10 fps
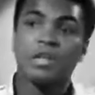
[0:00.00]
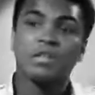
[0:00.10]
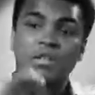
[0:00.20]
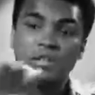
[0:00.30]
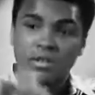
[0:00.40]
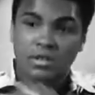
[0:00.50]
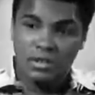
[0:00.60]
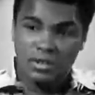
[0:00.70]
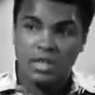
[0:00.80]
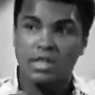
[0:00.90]
convenience
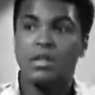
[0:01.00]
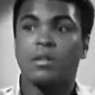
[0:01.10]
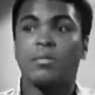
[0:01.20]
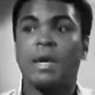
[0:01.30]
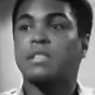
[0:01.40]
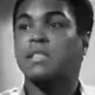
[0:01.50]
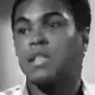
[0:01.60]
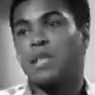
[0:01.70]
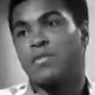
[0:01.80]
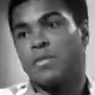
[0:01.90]
and seating
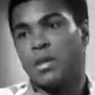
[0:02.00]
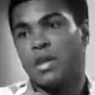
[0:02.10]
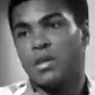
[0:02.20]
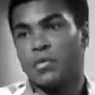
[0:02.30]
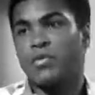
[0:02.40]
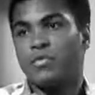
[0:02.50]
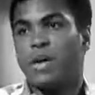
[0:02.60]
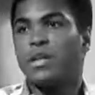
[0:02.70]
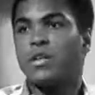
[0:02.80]
capacity and everything, and